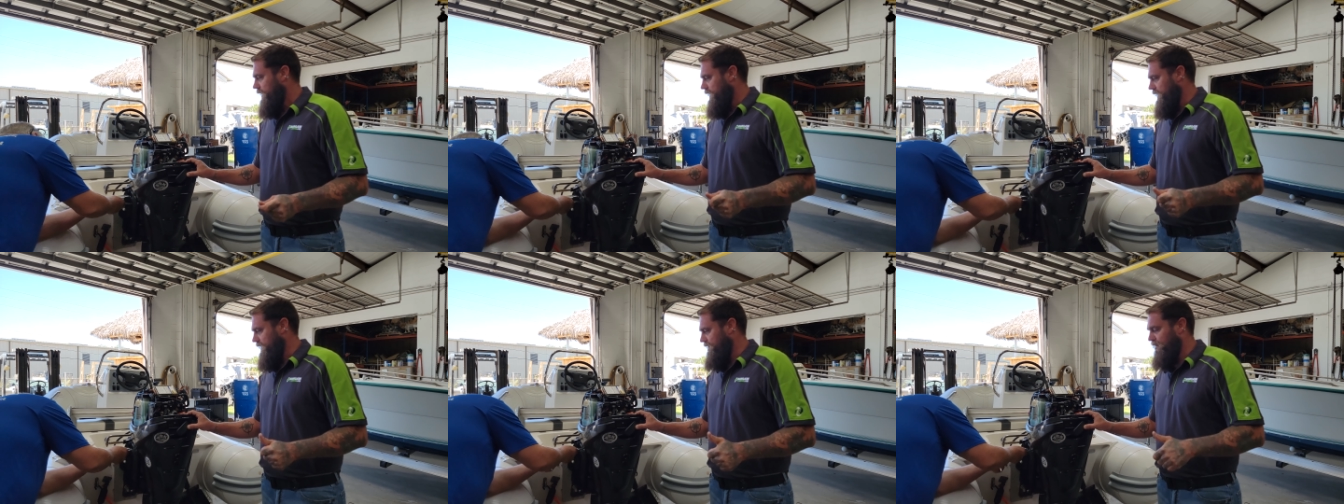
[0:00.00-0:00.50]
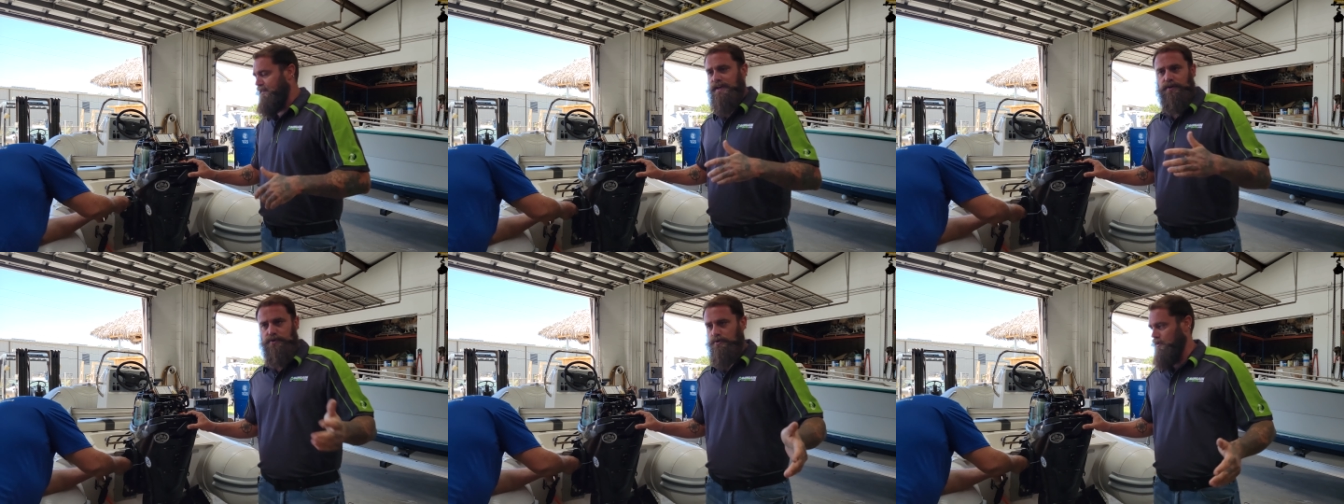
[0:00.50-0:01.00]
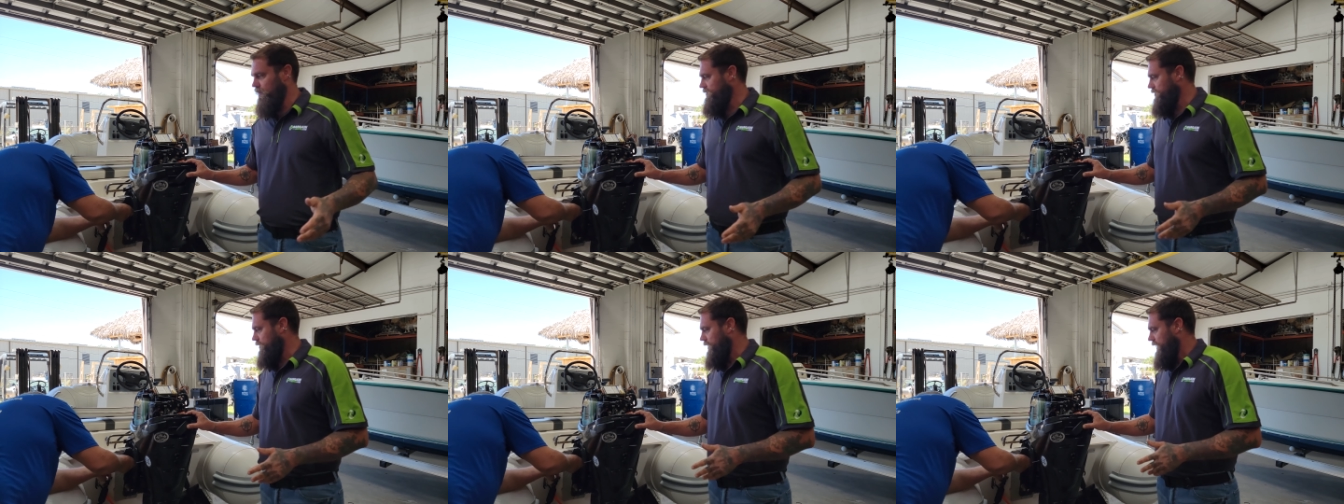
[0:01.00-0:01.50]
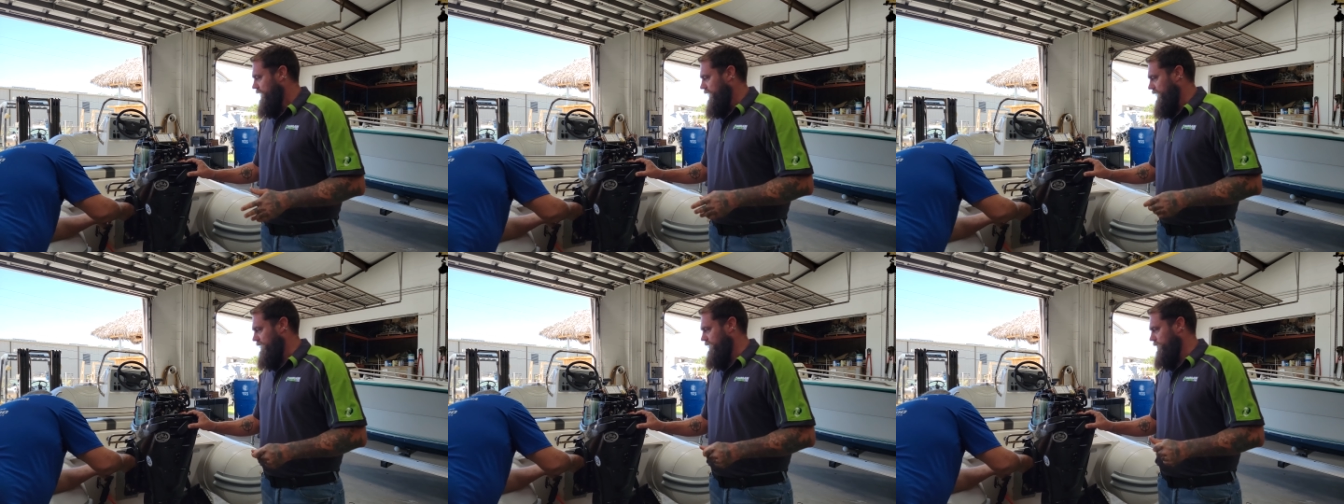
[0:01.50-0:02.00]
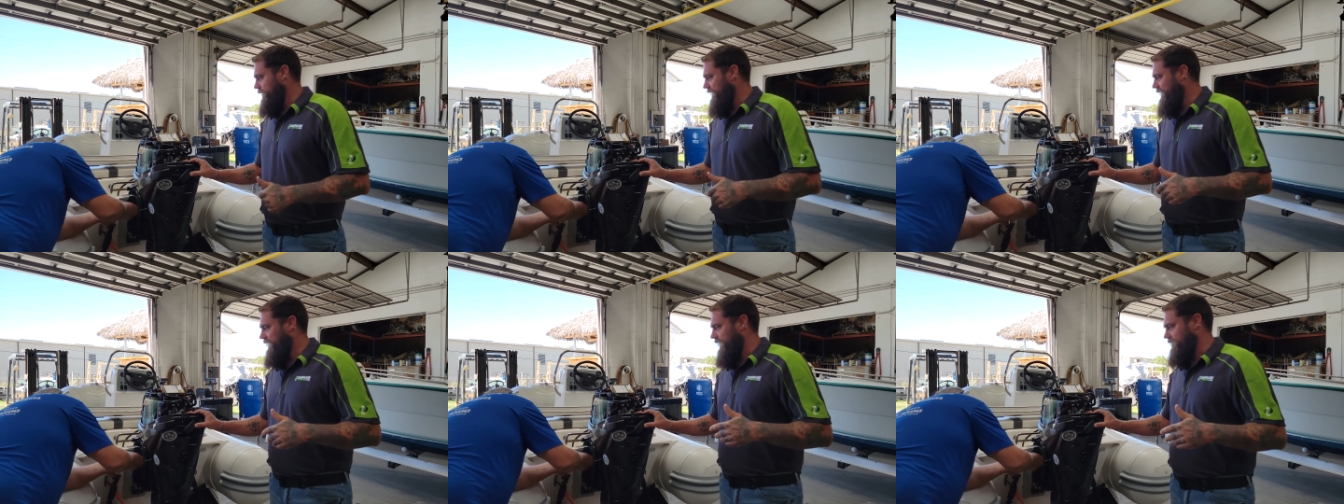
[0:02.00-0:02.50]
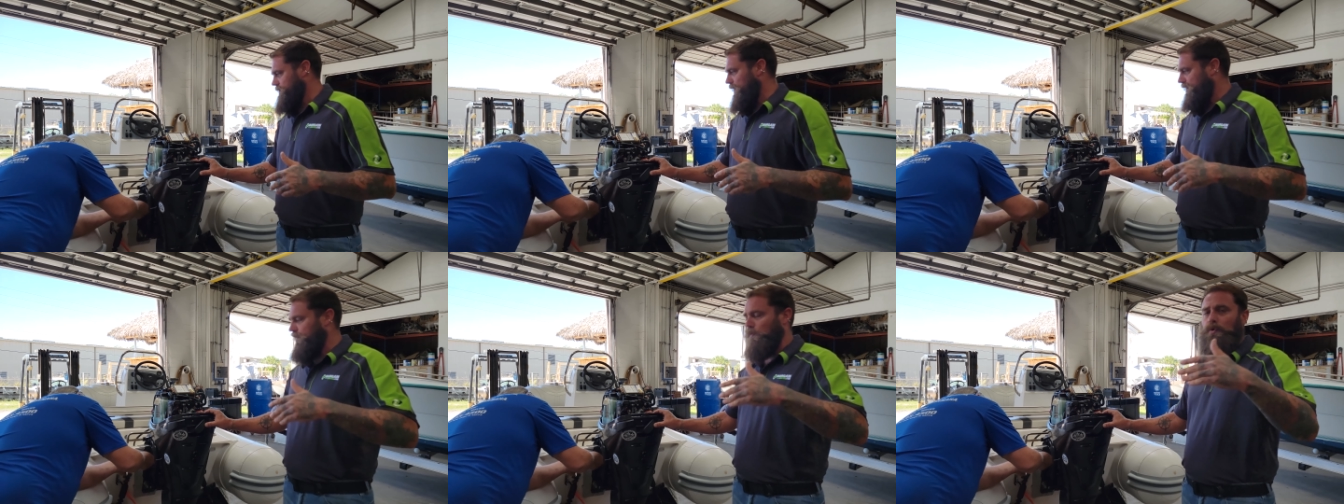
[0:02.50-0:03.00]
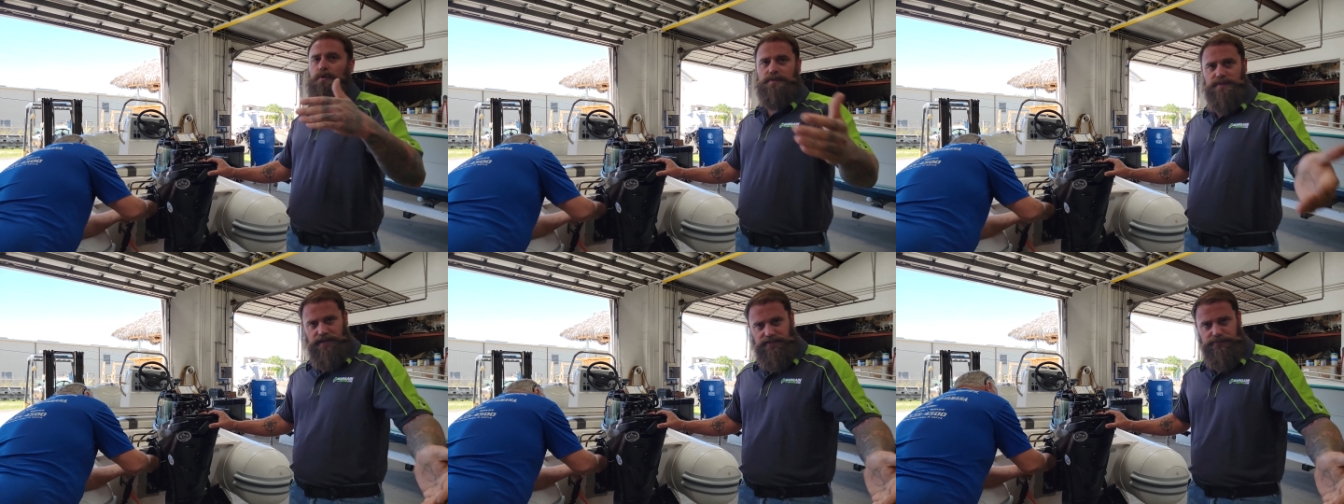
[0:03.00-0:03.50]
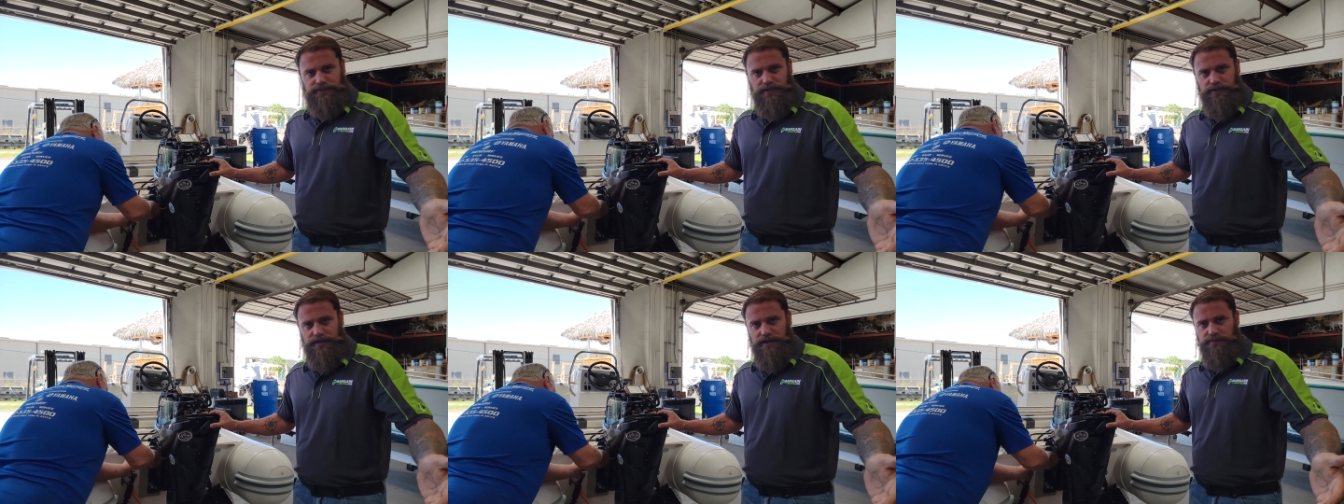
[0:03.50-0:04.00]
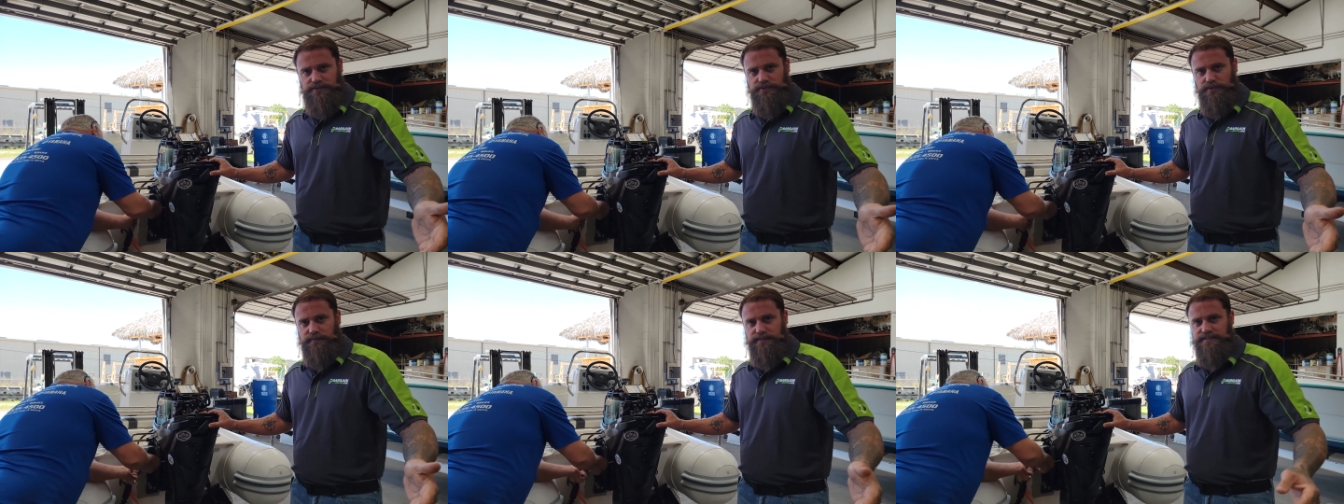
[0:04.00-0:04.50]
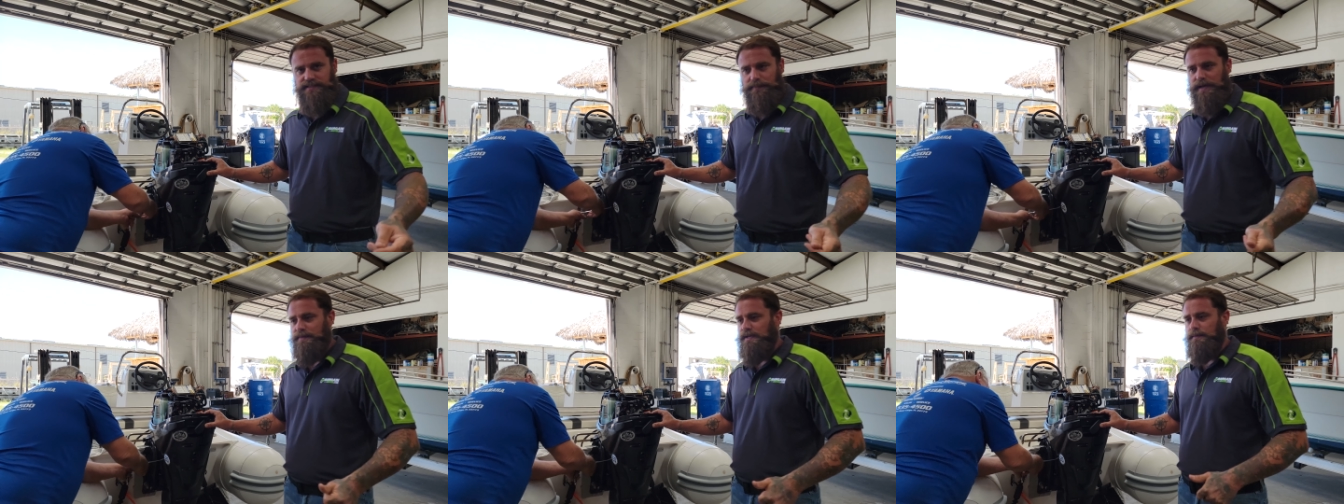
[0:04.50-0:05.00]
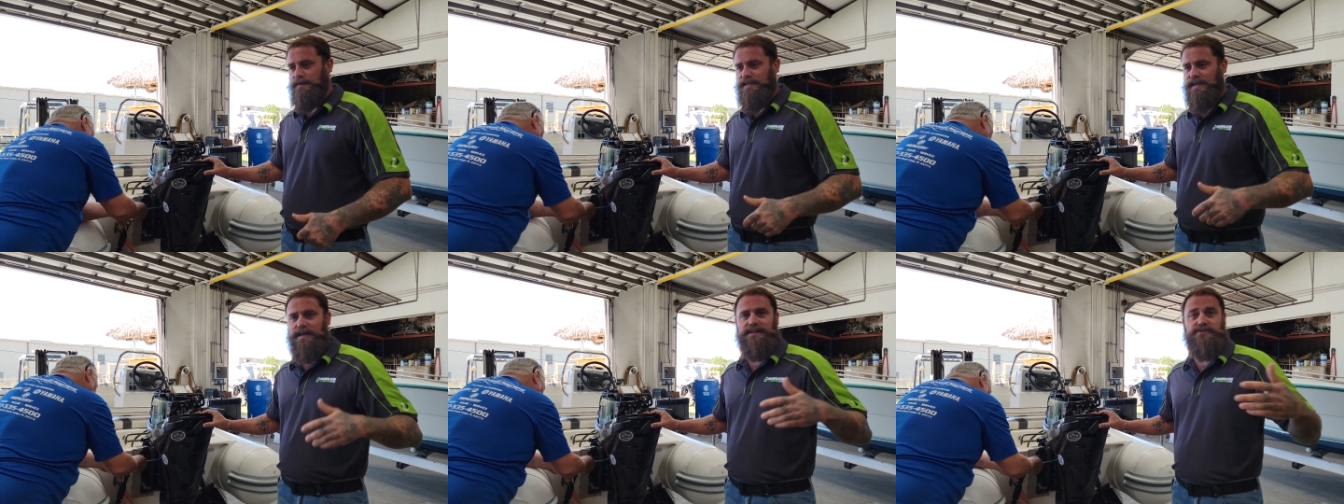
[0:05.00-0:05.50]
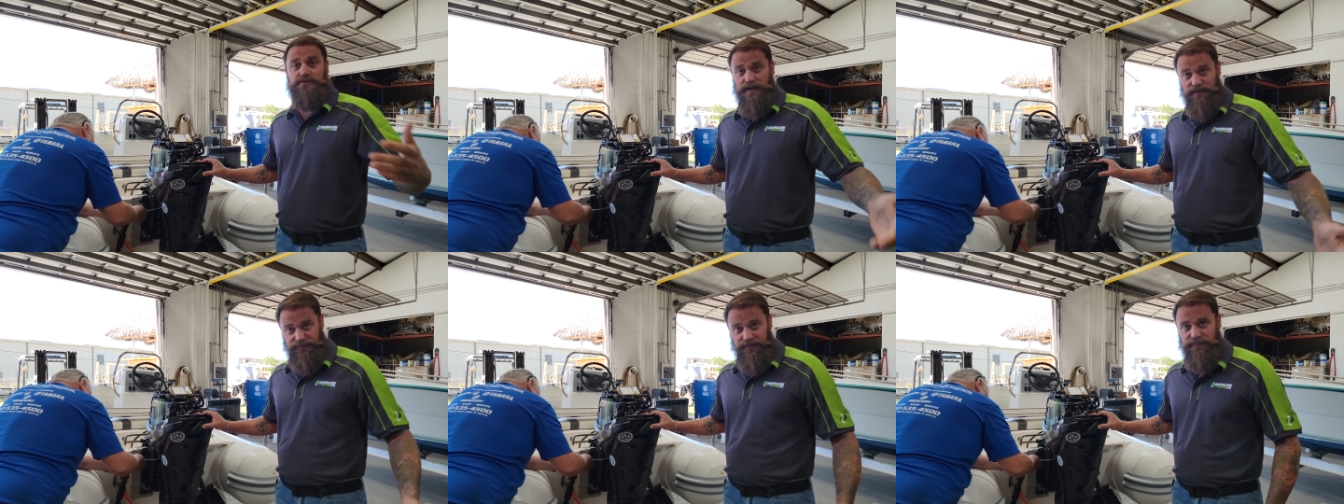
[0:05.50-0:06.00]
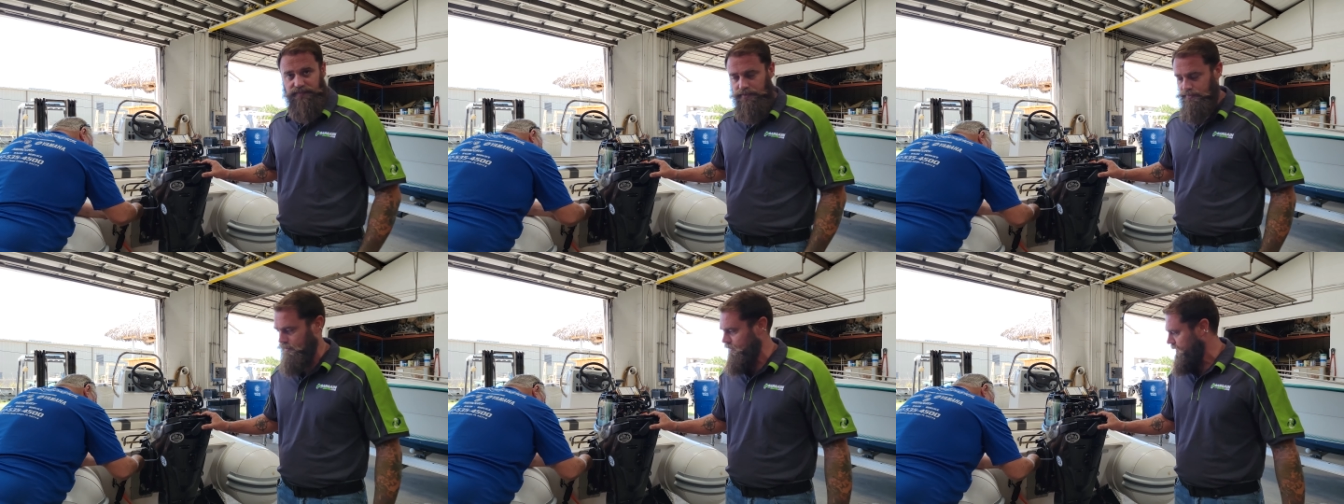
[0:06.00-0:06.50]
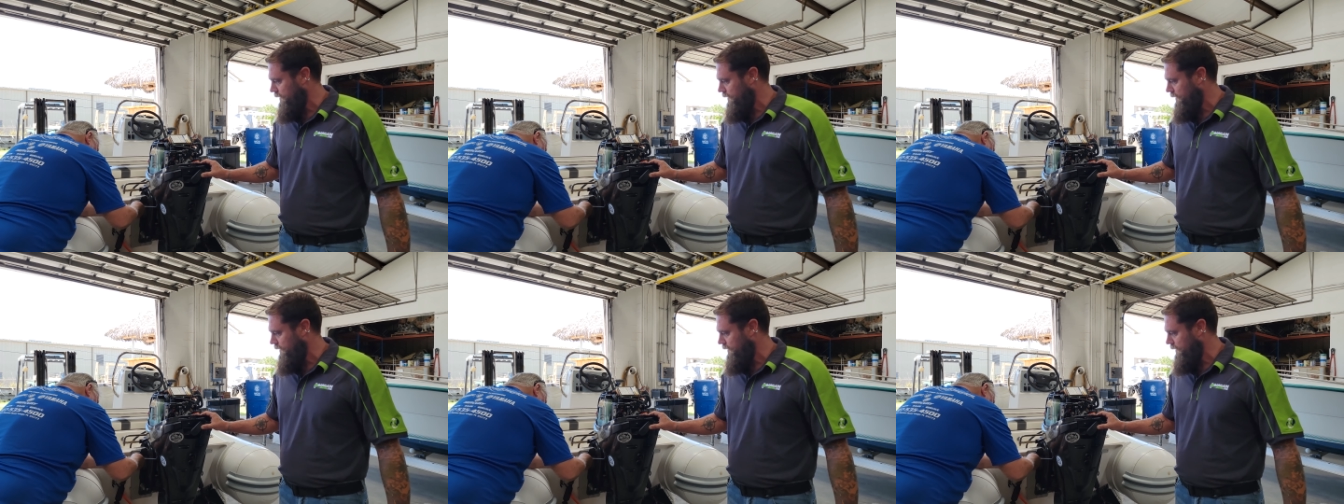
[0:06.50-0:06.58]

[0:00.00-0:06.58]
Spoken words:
any failures or anything we can catch before that 300-hour service that might become a catastrophic failure.